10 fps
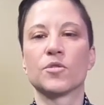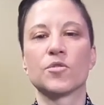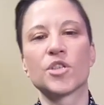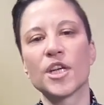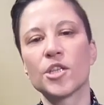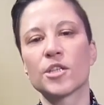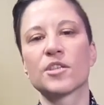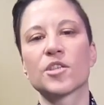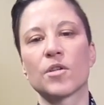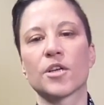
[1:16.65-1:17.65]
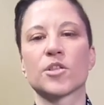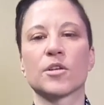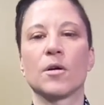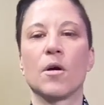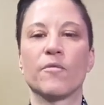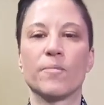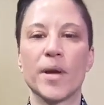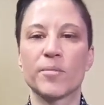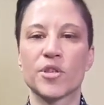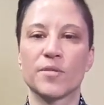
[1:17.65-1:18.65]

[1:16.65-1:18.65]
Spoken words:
change the structure of membership